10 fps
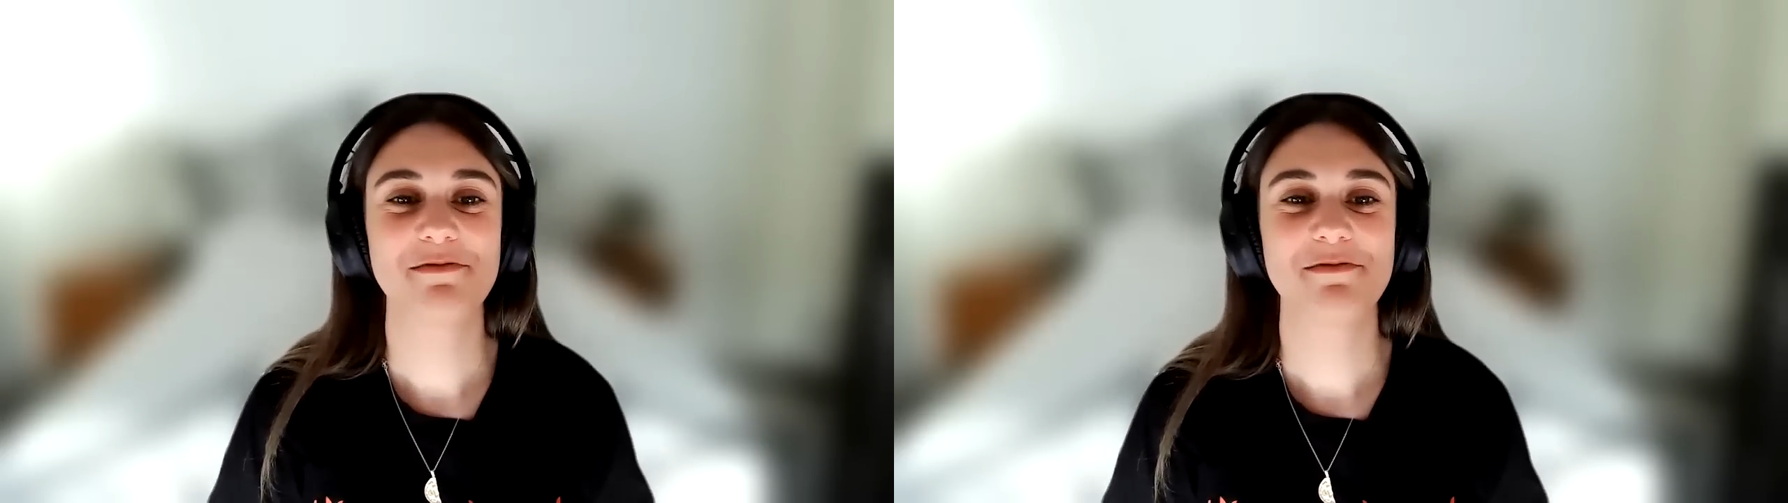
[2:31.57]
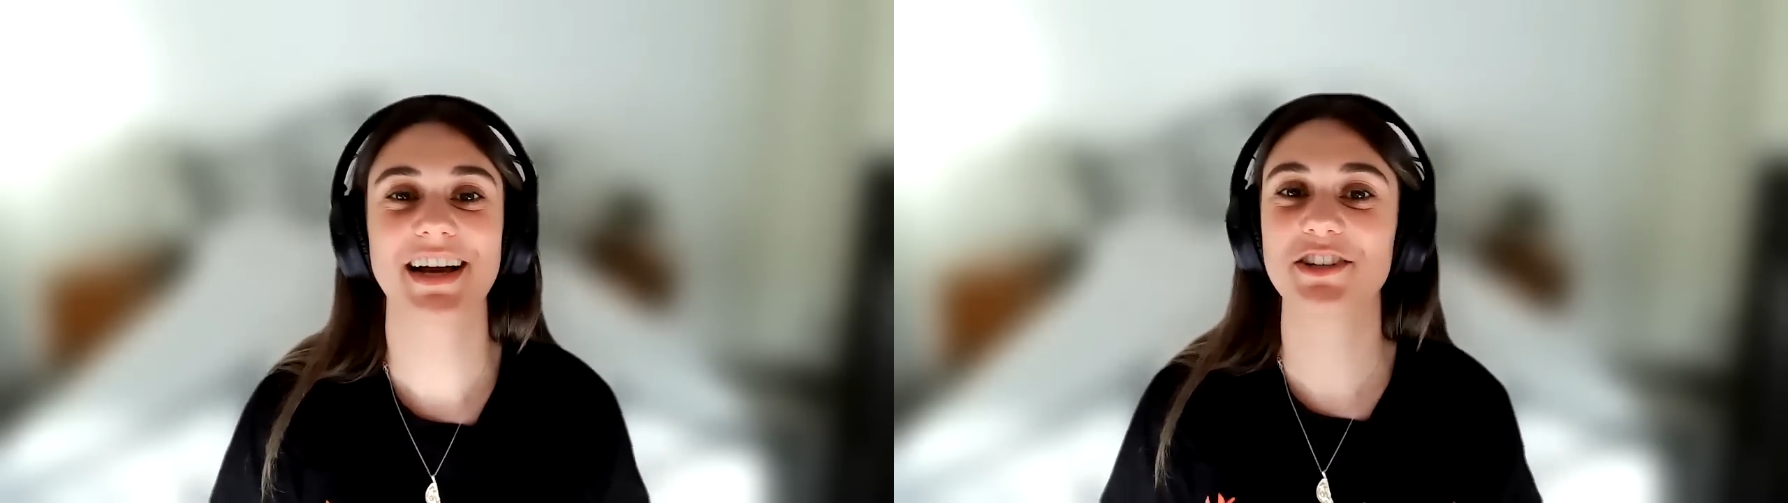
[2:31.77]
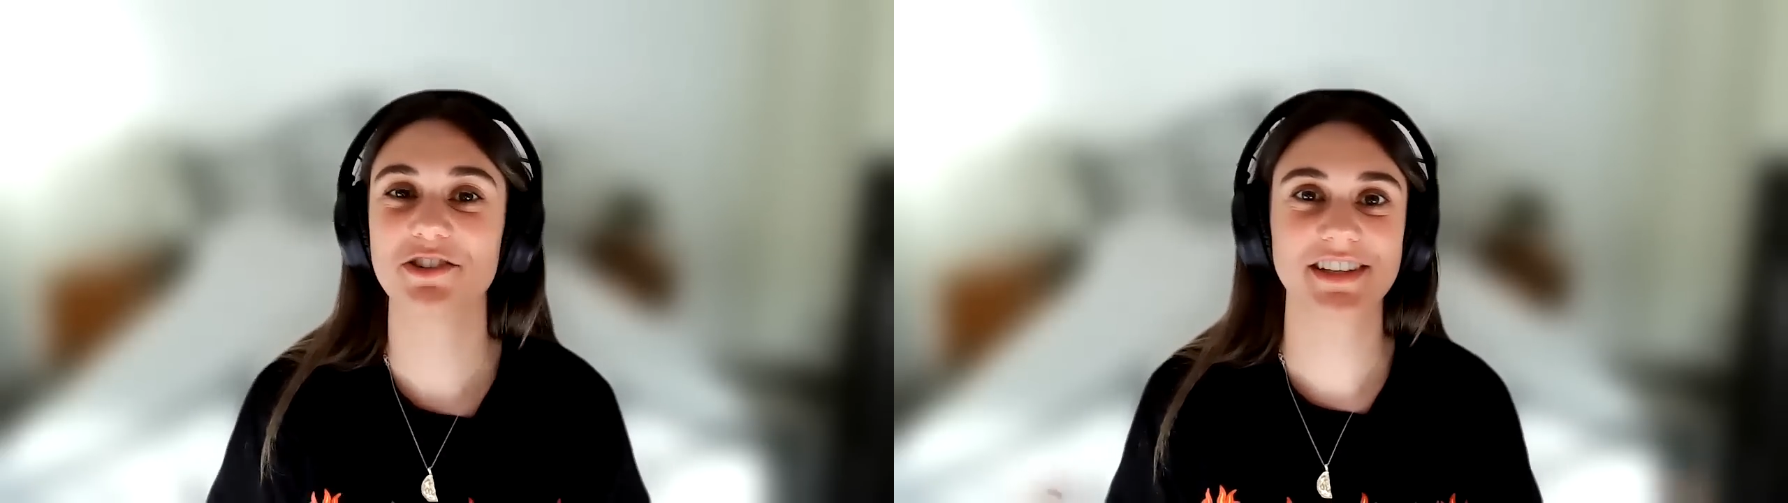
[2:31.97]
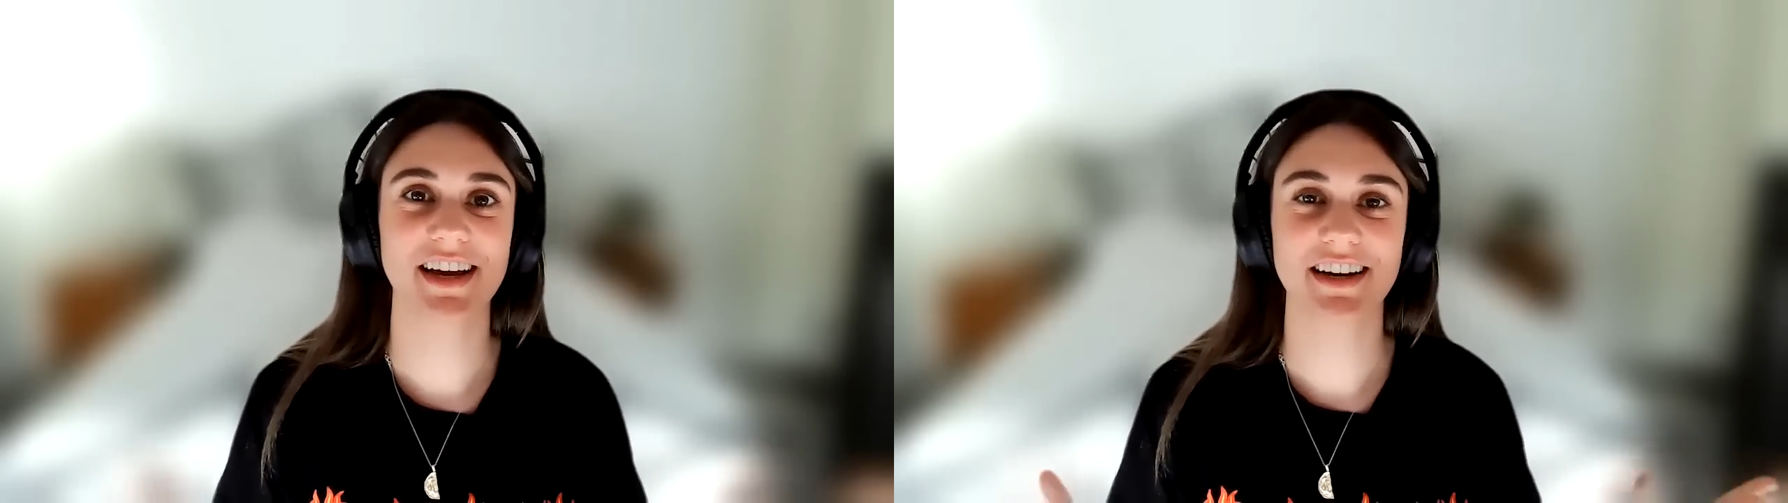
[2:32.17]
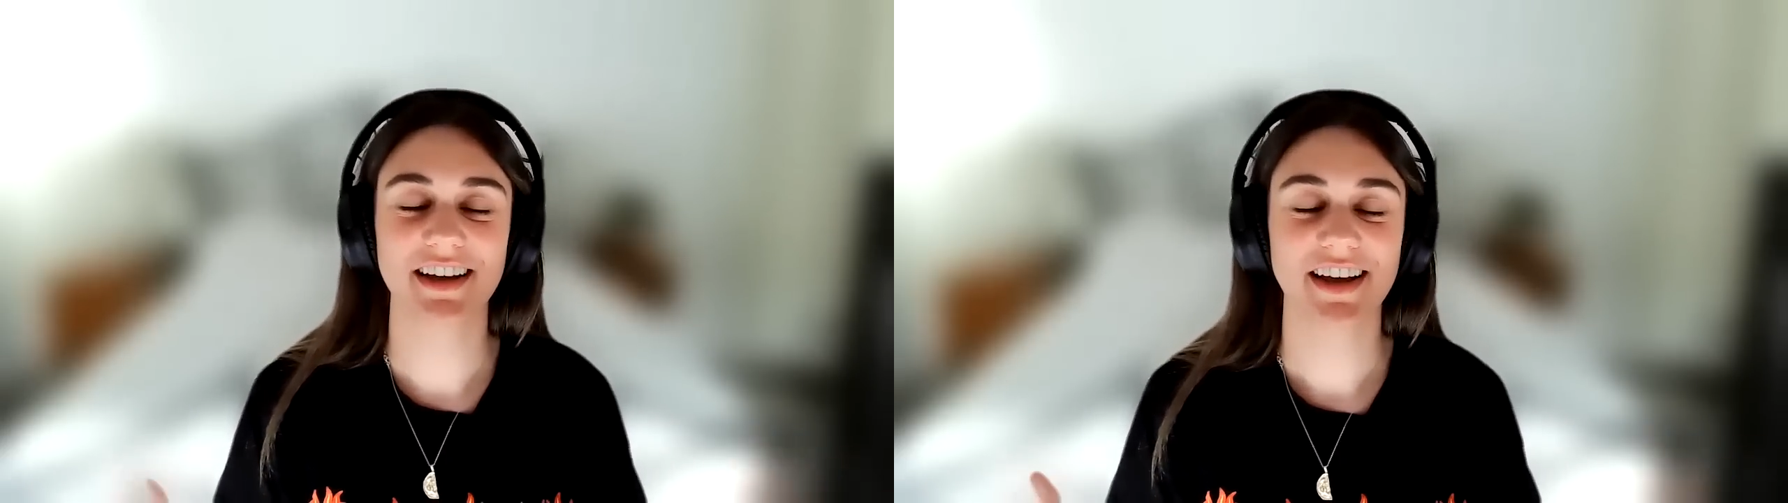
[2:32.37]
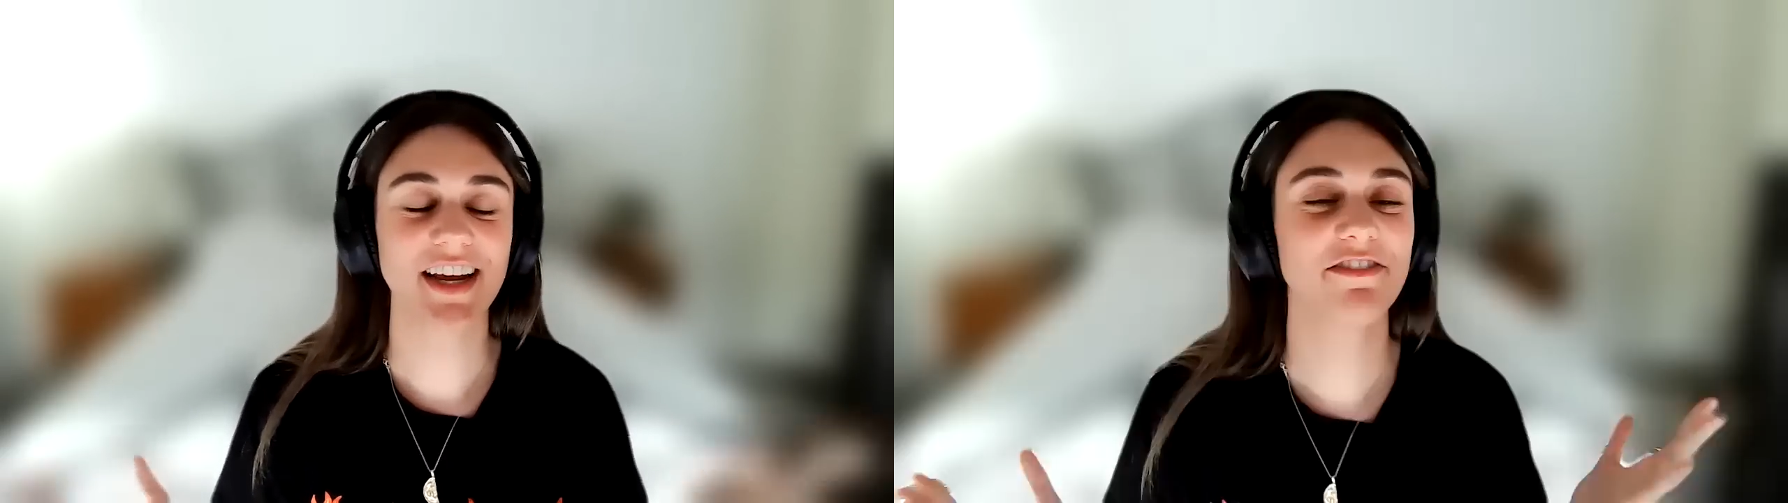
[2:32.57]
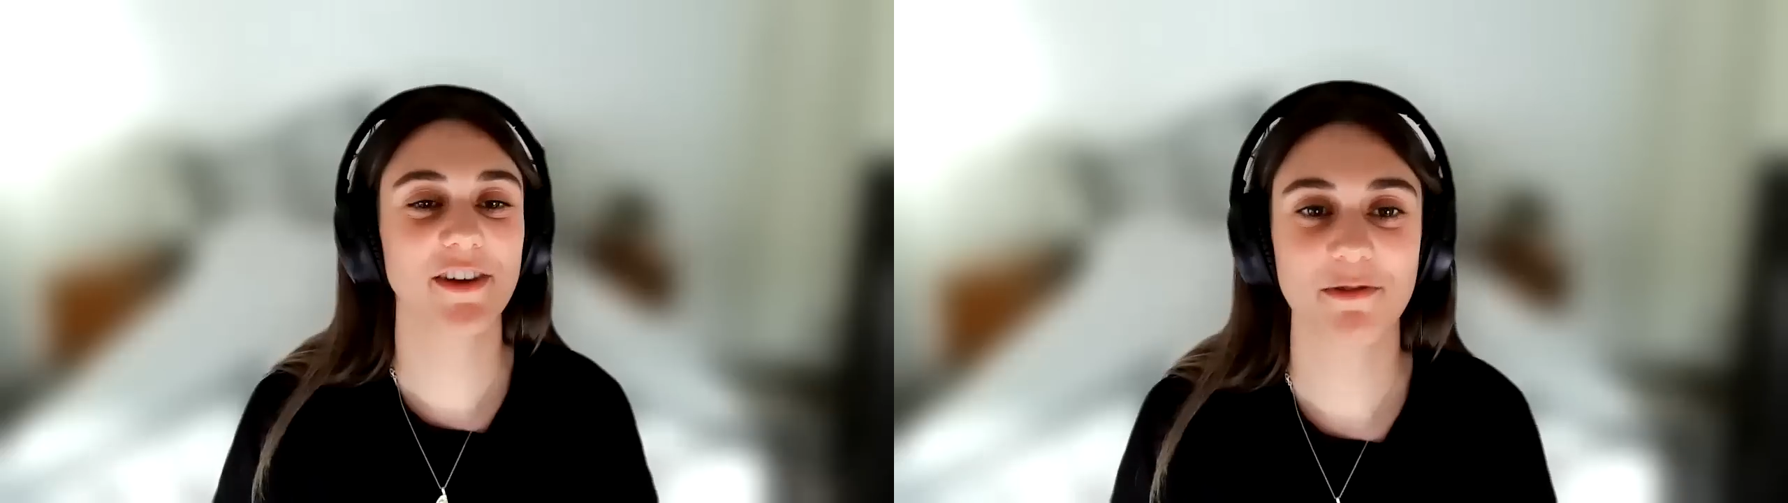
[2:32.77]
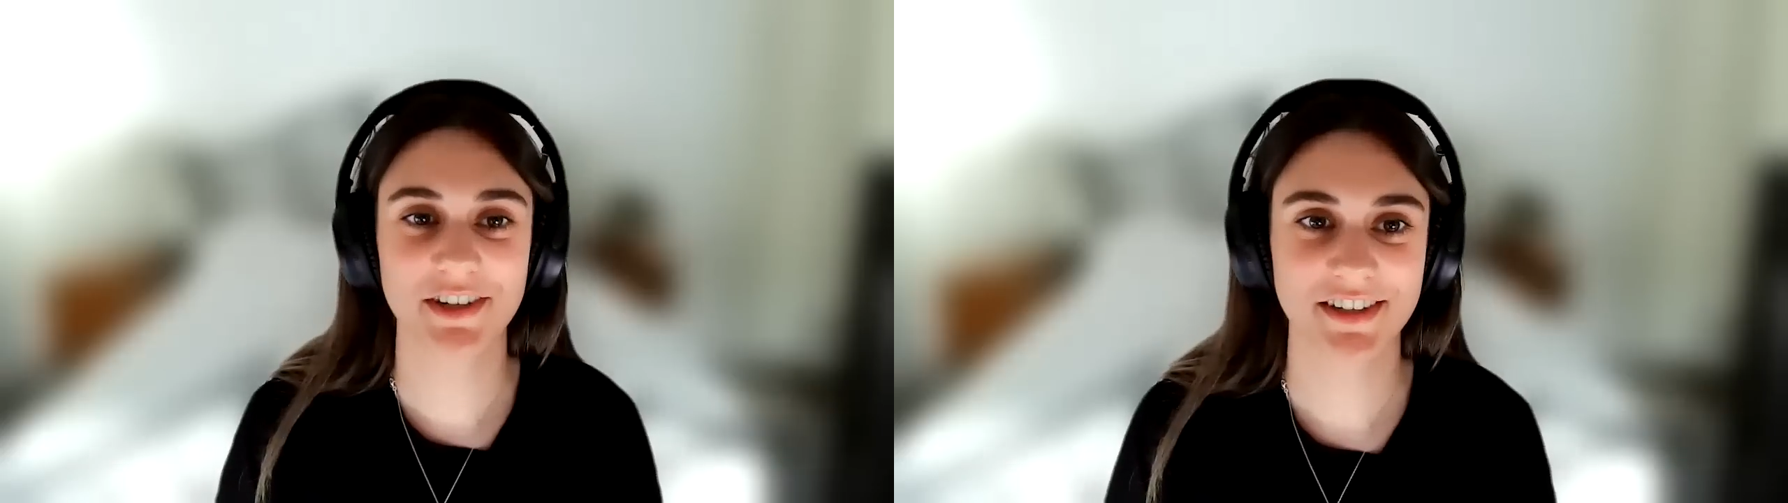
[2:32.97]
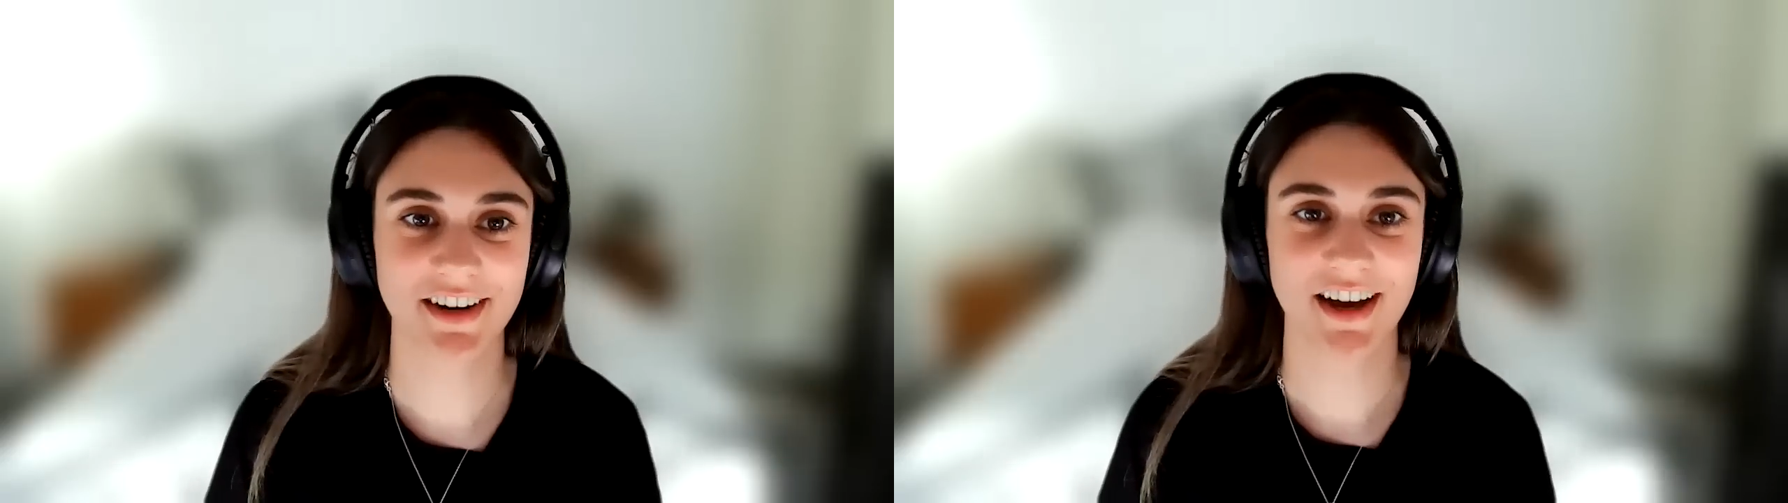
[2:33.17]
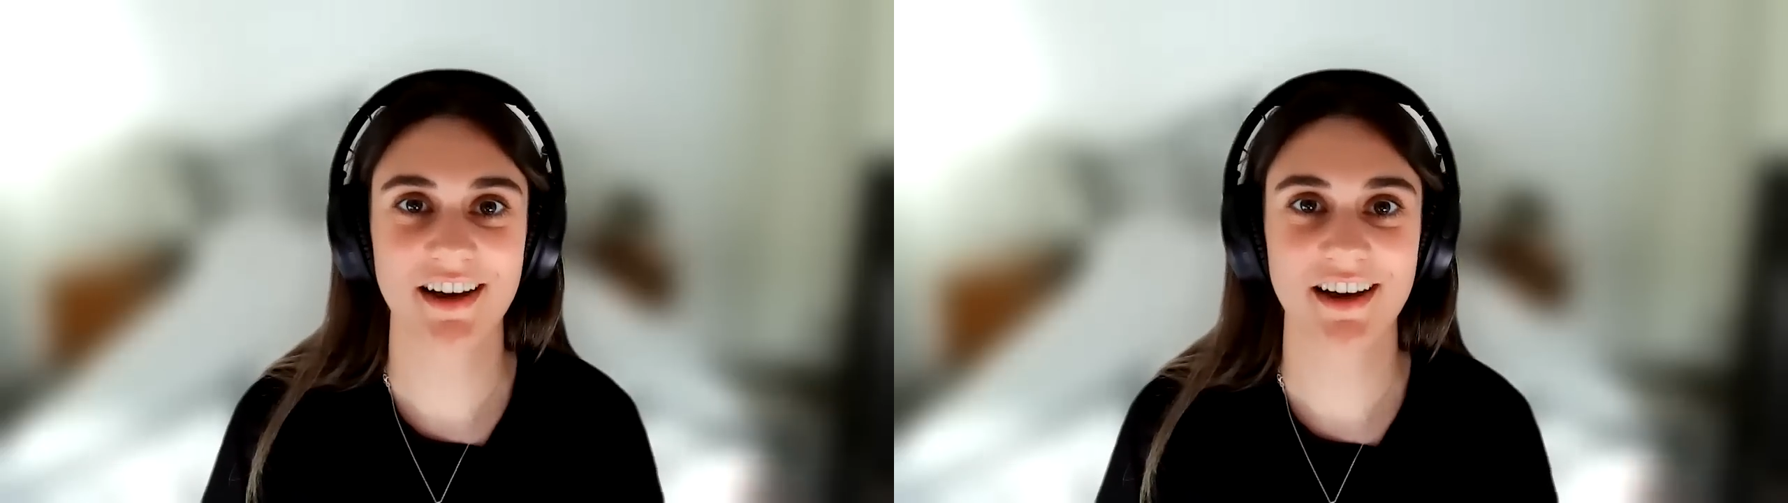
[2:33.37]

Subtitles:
But as you said, if there wasn't